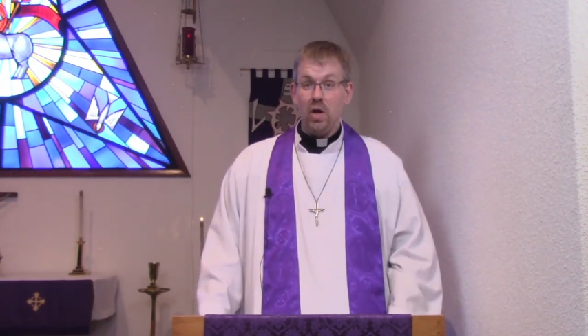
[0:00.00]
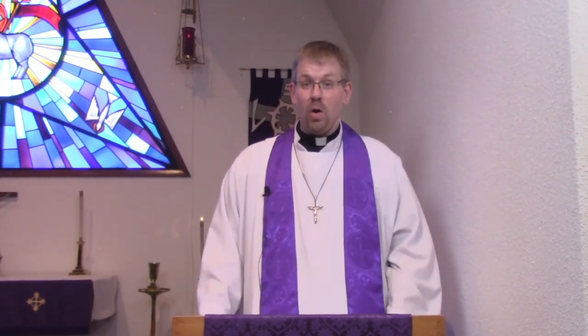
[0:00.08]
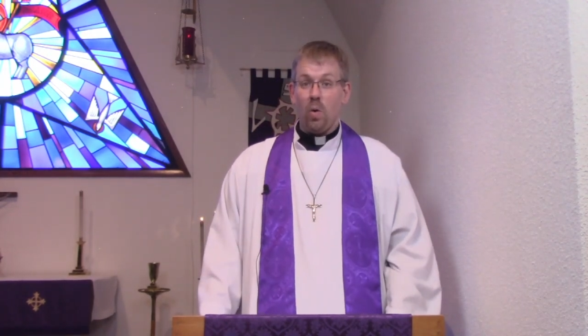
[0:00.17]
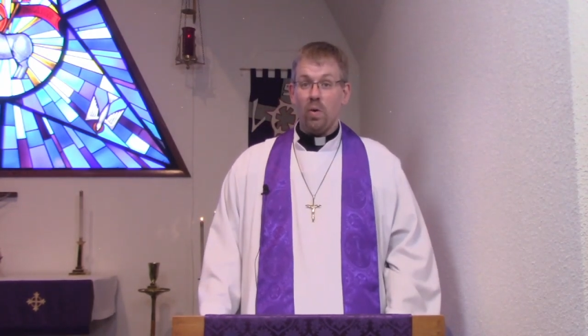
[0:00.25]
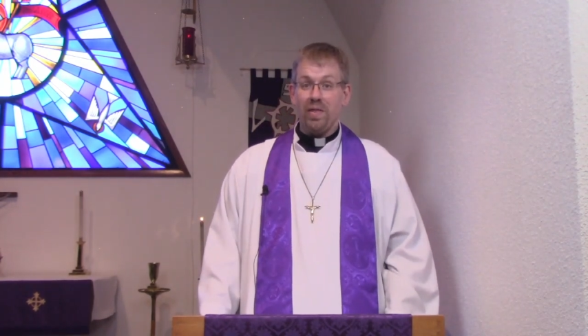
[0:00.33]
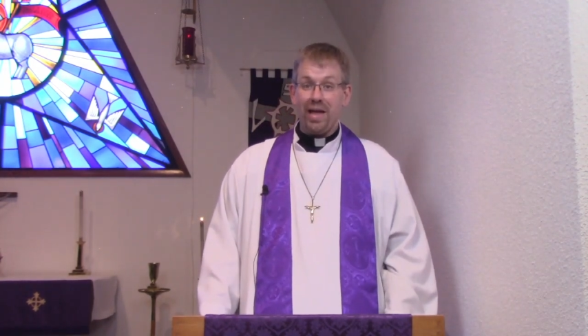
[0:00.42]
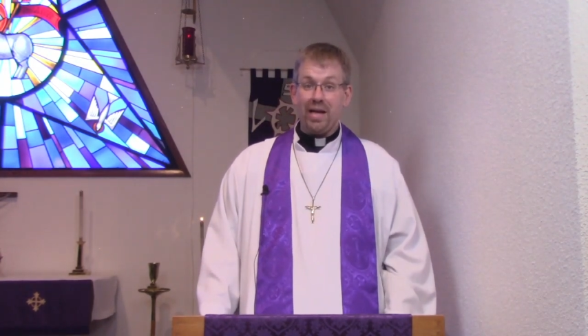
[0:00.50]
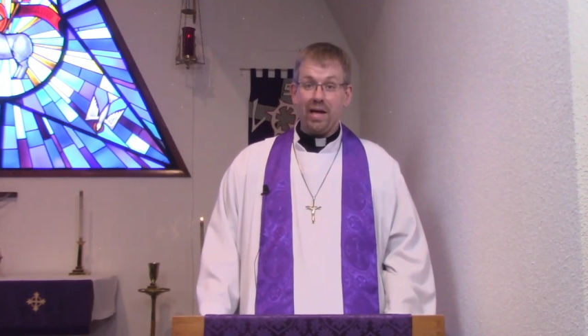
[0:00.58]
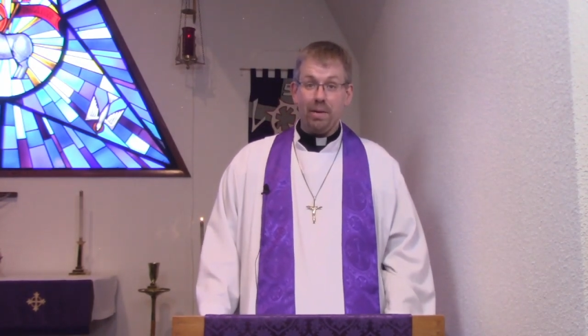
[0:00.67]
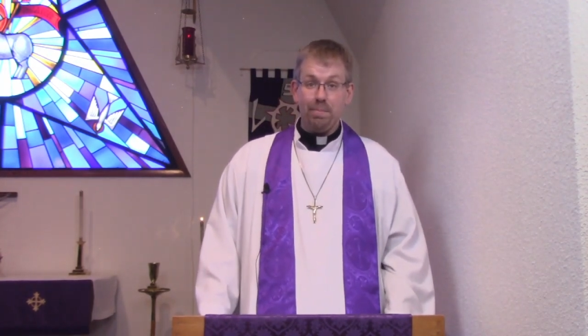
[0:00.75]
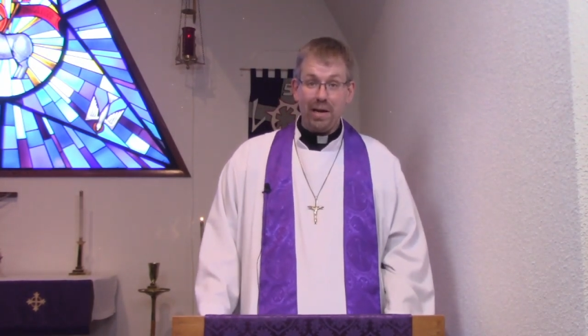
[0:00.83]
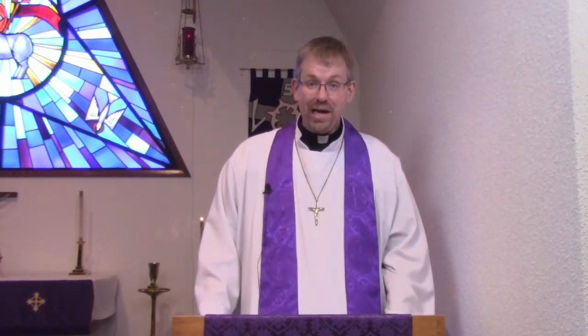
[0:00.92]
or they
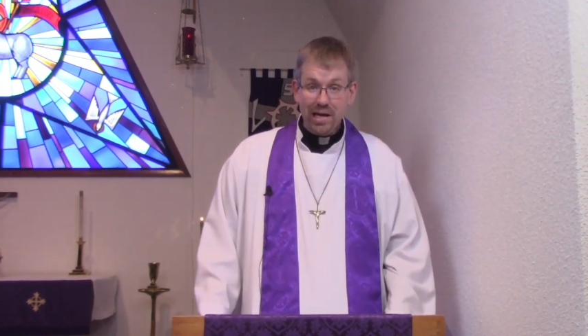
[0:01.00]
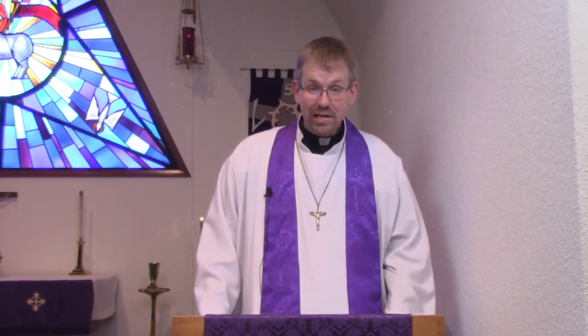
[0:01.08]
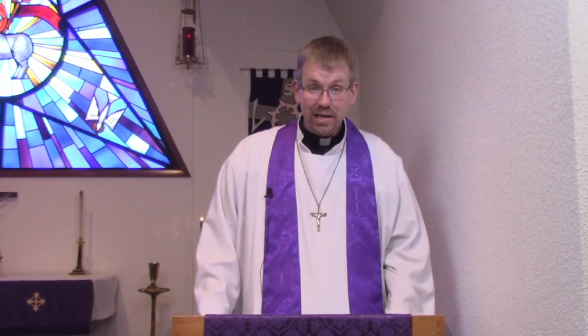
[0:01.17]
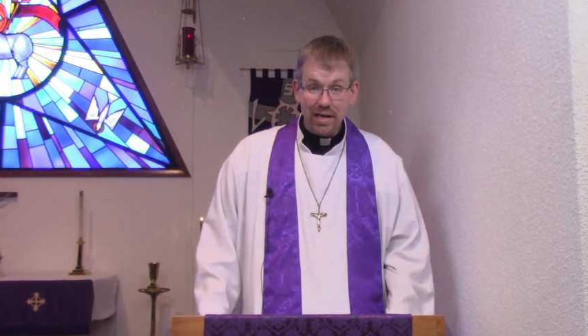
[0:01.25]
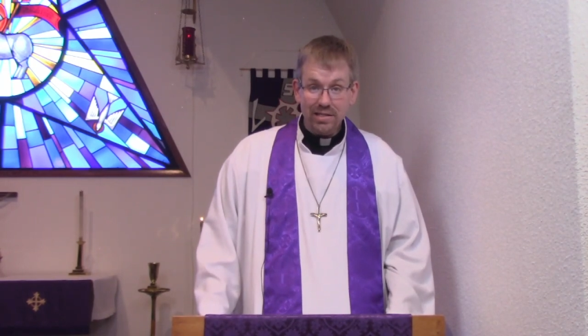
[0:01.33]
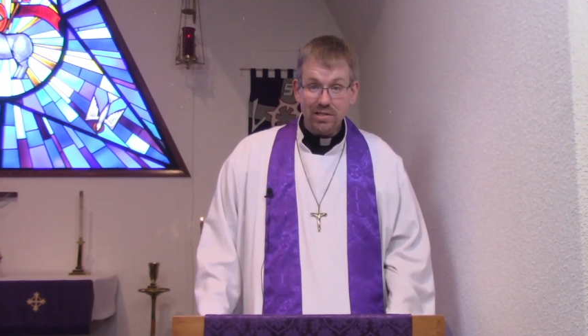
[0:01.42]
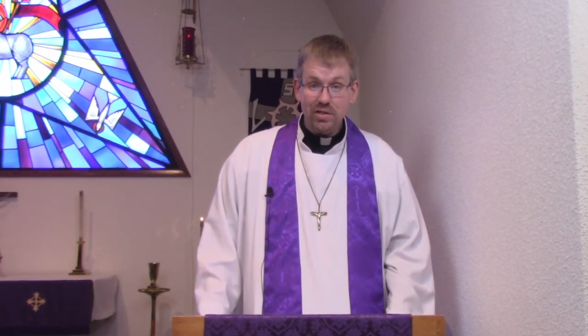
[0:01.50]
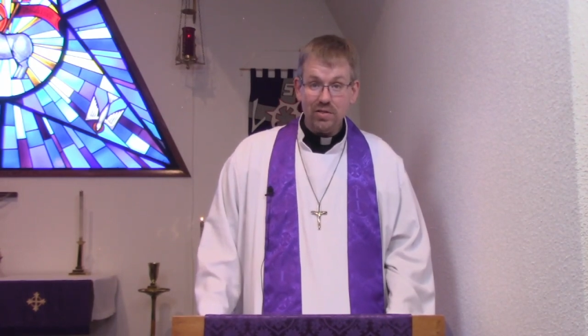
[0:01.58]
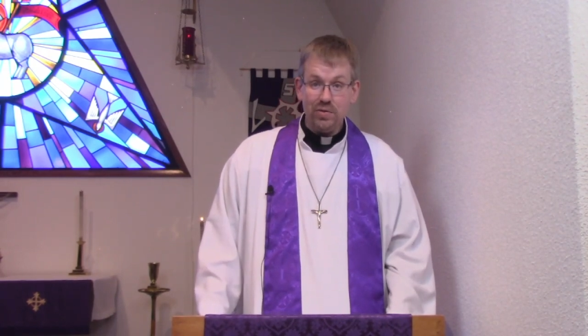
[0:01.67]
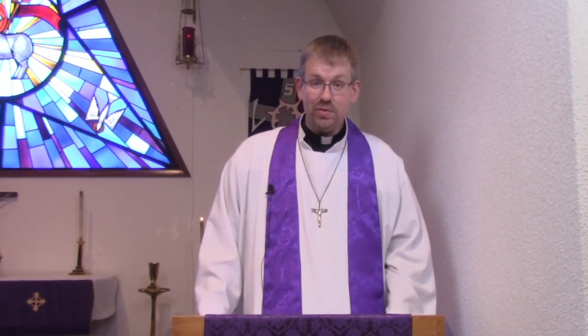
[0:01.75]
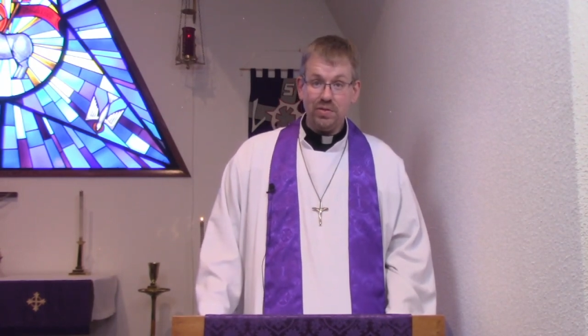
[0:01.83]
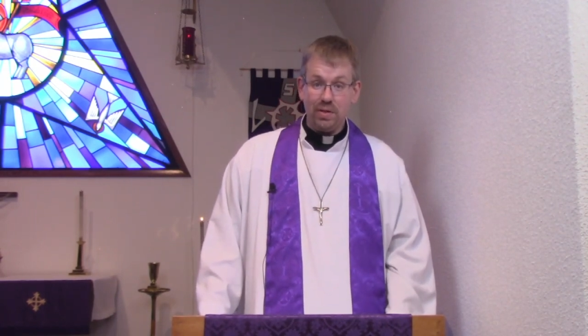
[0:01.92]
command us to
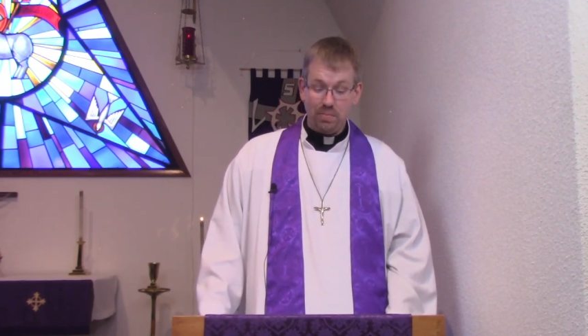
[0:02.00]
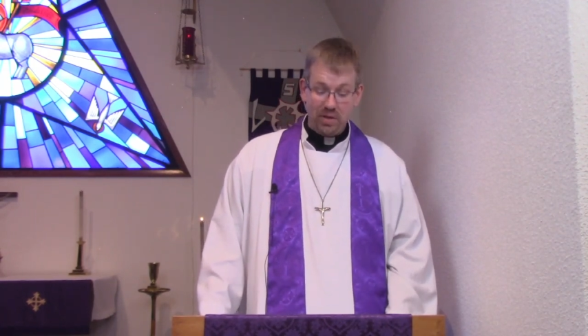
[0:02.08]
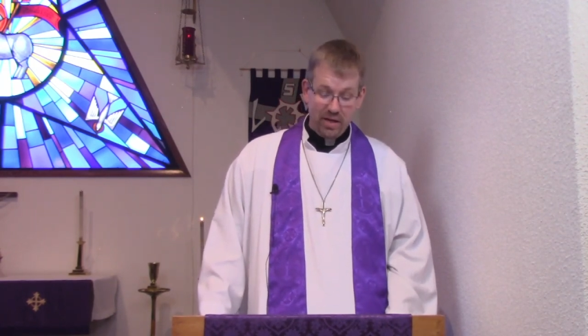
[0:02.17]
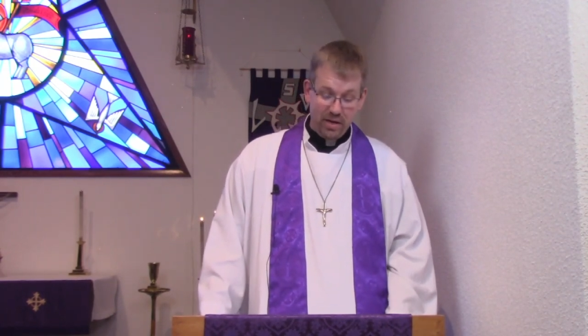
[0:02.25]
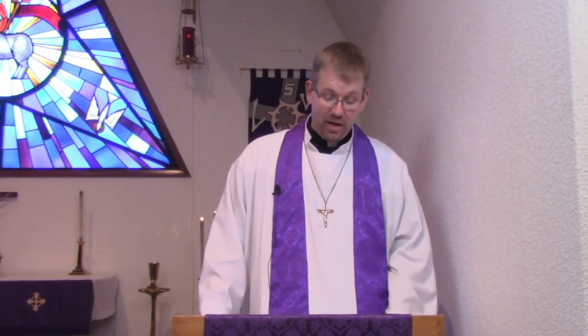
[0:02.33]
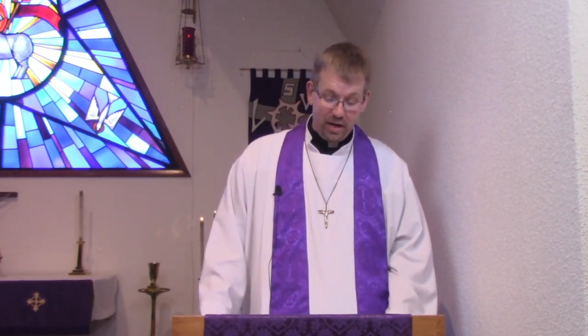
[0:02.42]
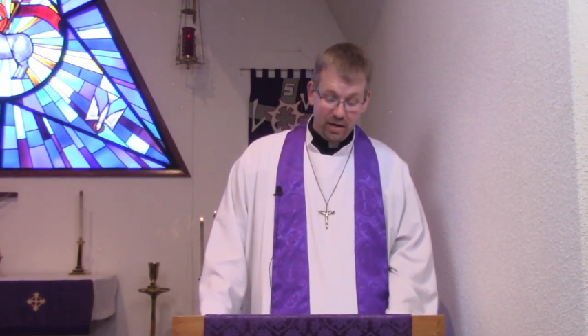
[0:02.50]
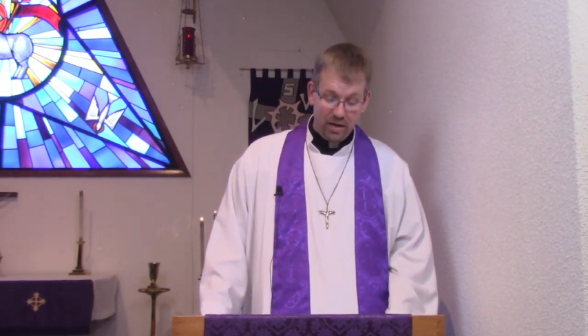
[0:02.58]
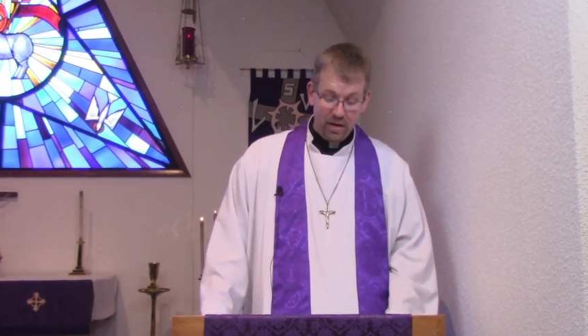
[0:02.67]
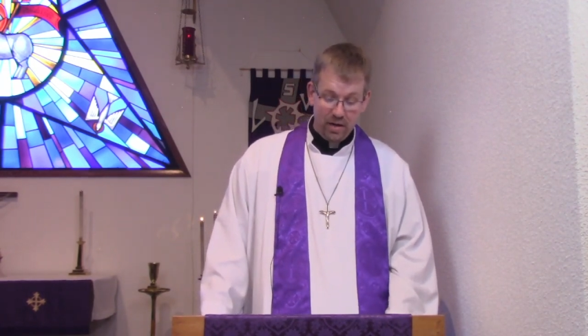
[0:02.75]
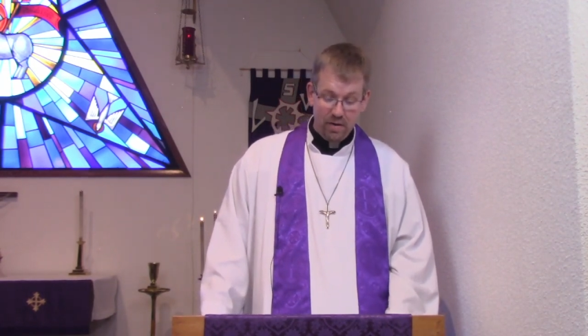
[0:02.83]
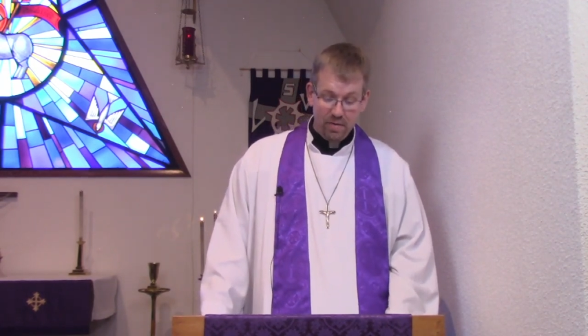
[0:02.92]
do something God
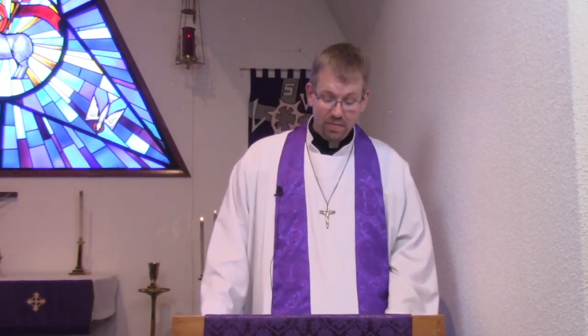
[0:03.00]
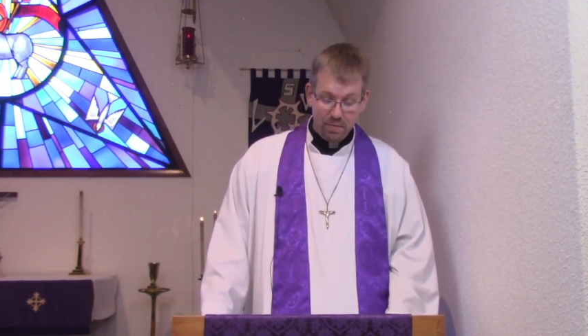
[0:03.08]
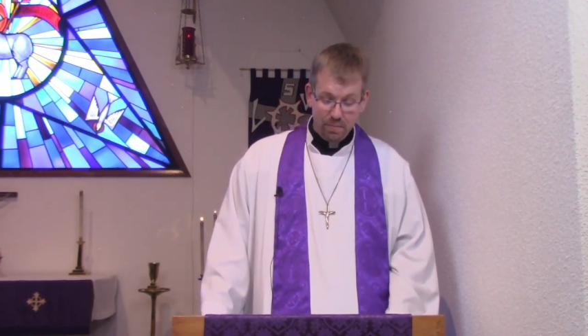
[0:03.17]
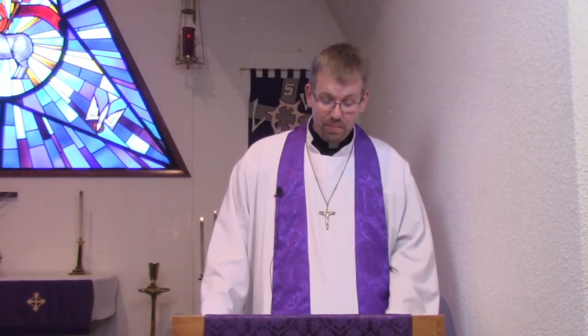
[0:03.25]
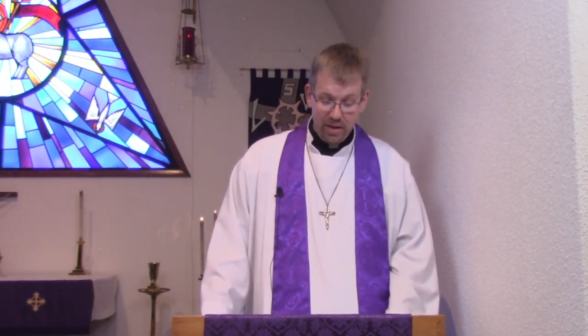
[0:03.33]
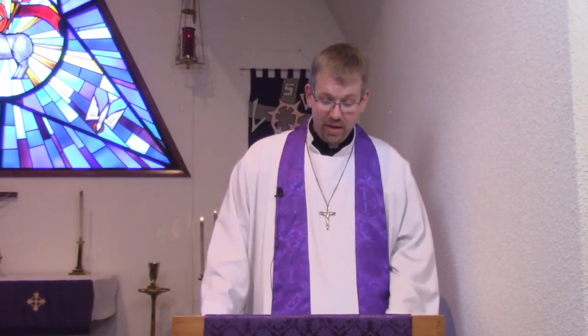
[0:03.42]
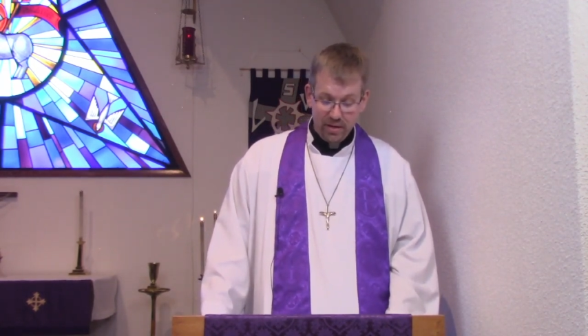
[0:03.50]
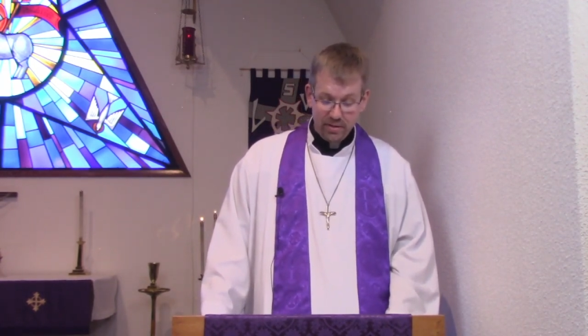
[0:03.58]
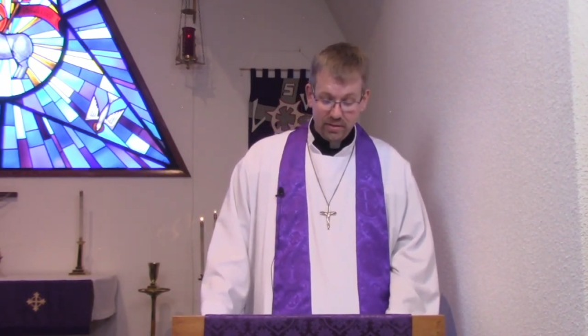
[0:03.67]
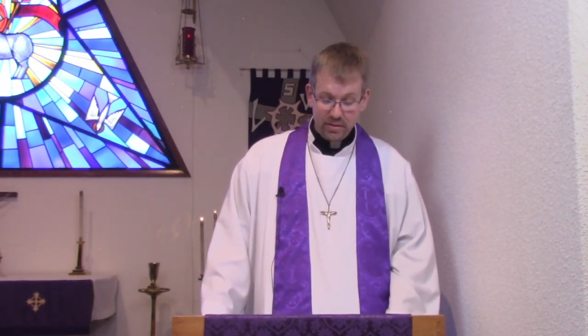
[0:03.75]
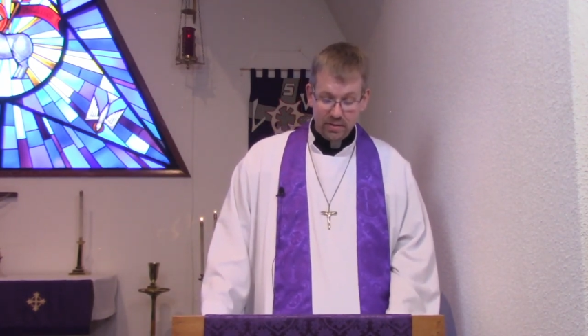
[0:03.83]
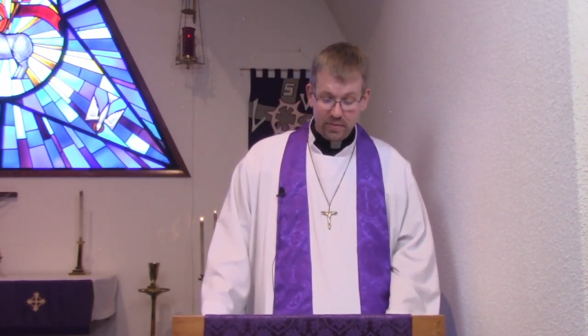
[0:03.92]

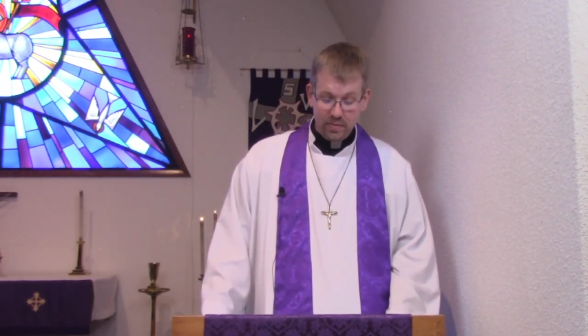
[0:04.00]
forbids.